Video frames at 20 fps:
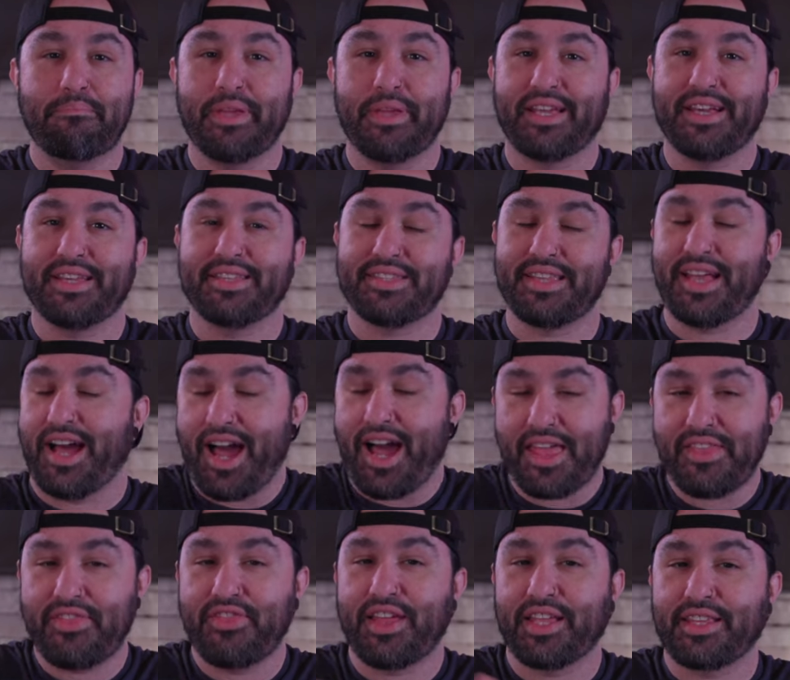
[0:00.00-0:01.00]
because
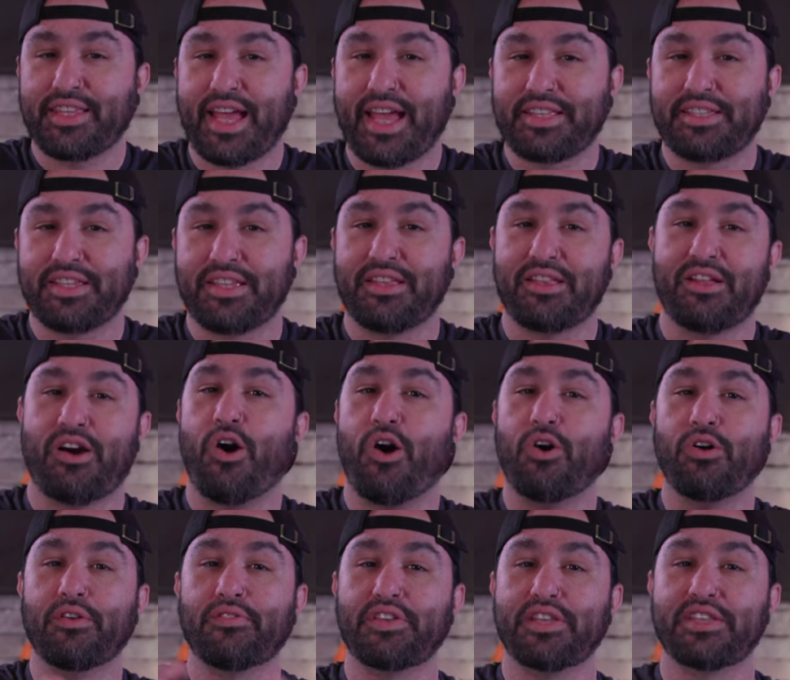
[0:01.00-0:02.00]
I think that
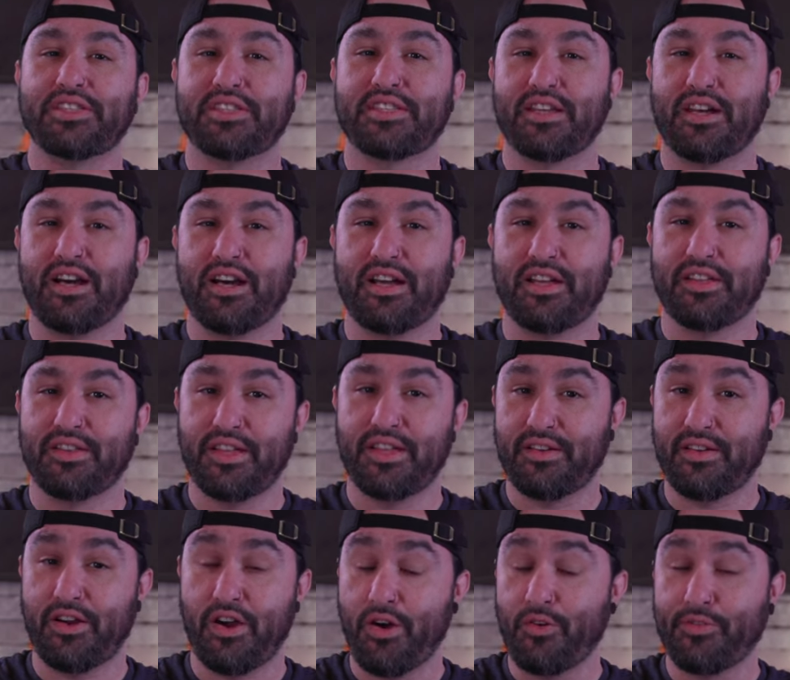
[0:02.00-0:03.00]
all of these, uh,
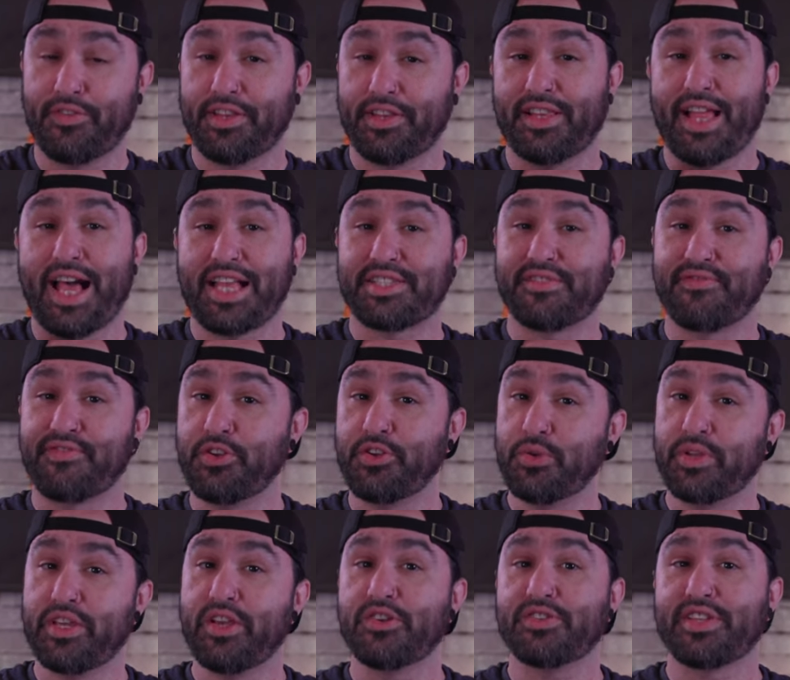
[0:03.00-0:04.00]
over the last
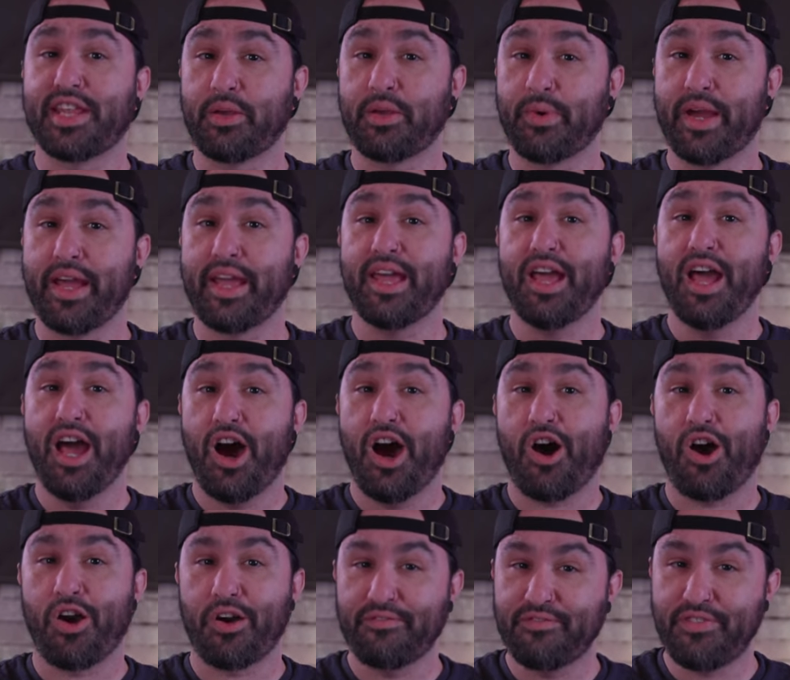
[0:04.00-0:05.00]
few years anyway,
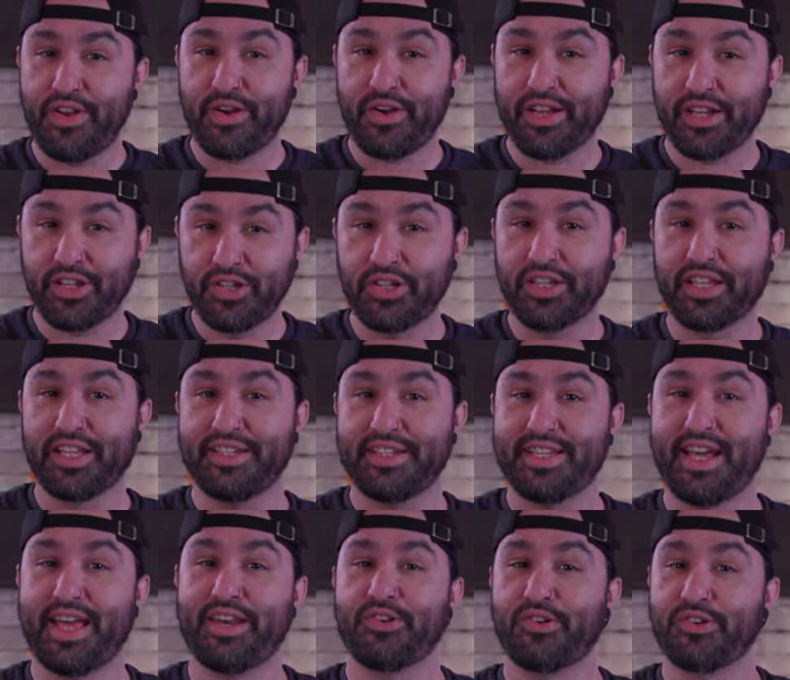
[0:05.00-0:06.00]
are very good
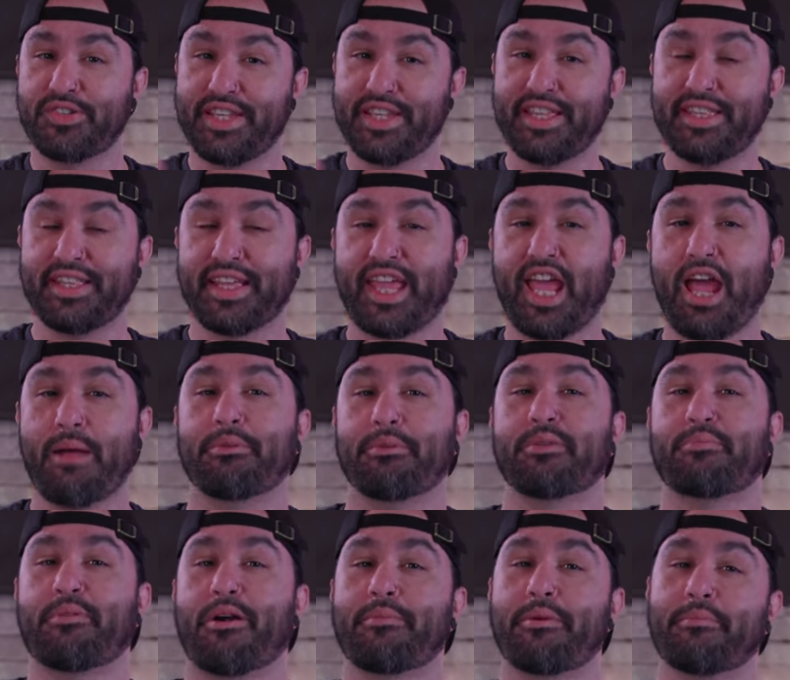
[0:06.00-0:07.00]
contenders in the camera
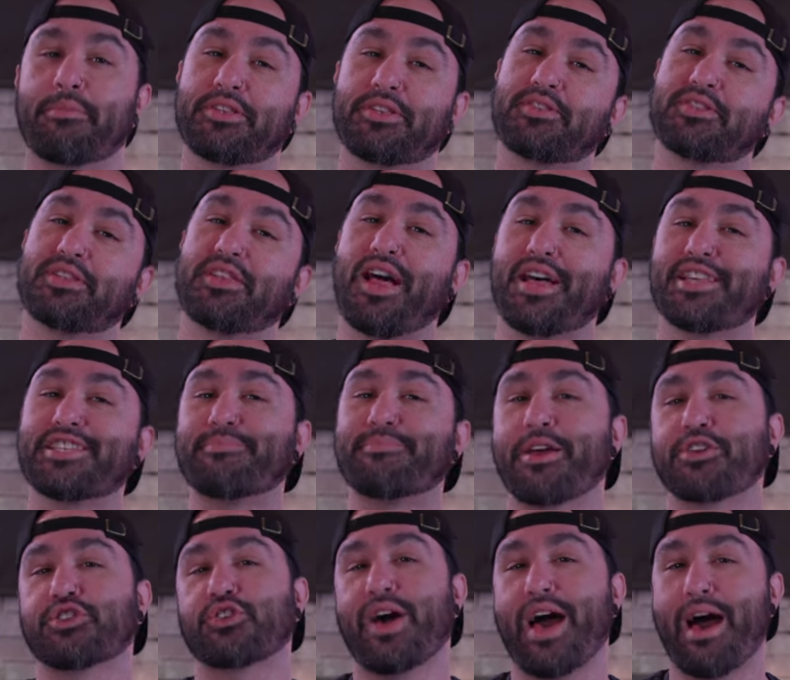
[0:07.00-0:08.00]
department, but there's a lot
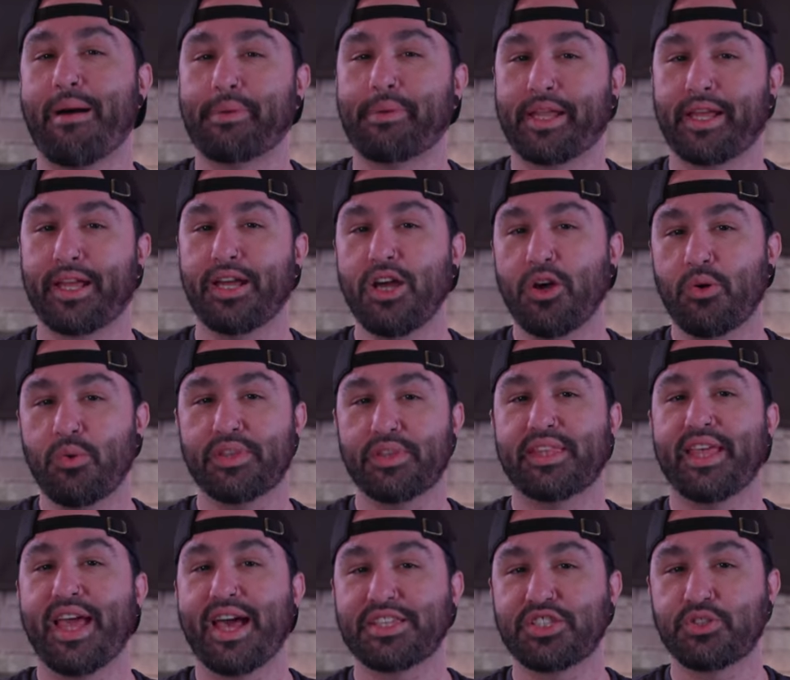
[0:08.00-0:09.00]
special happening with
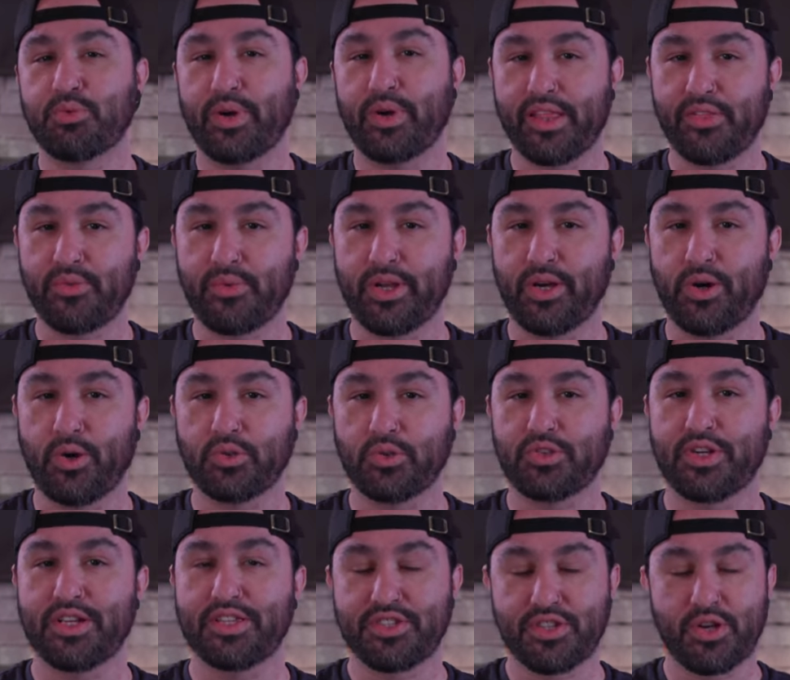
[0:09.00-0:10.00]
the S23
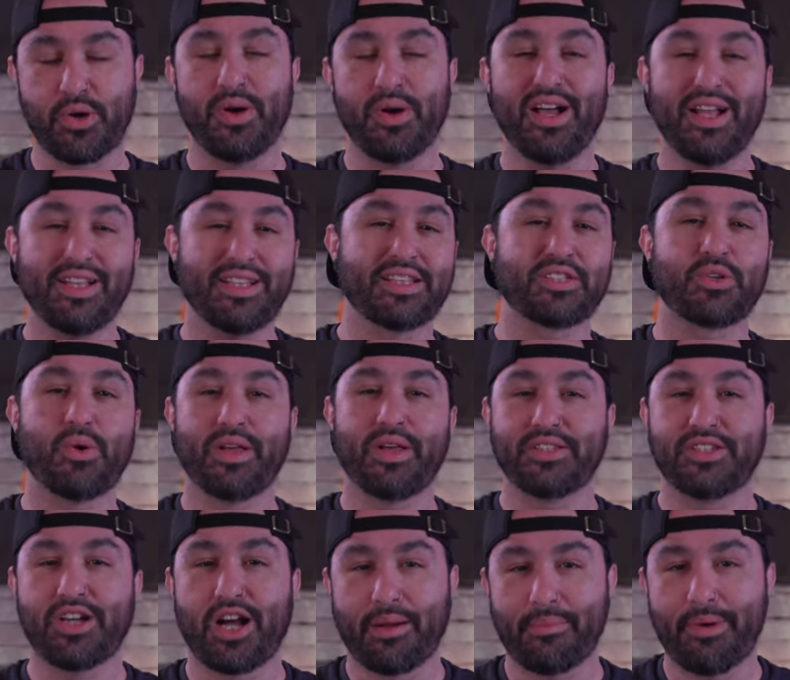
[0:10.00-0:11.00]
Ultra, so let's go ahead
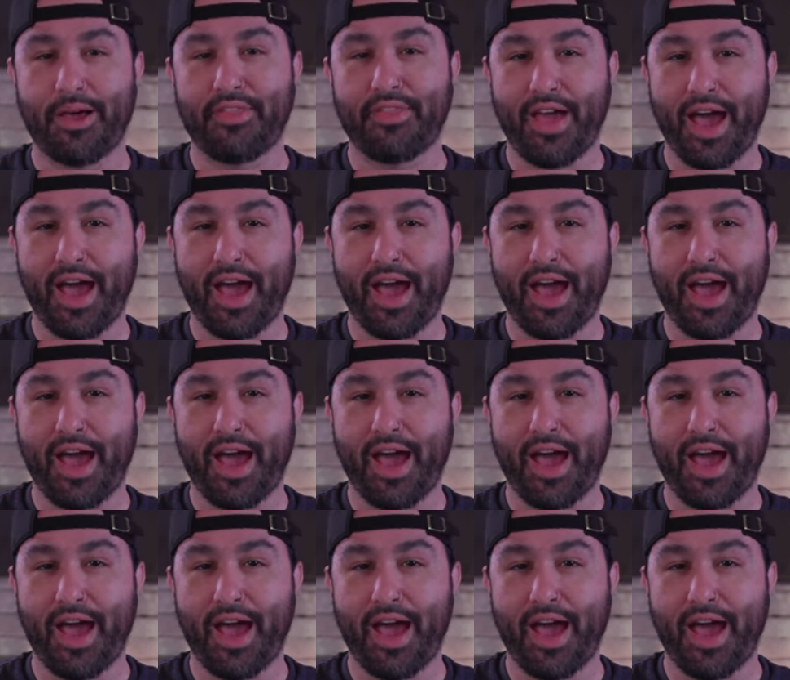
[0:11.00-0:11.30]
and talk about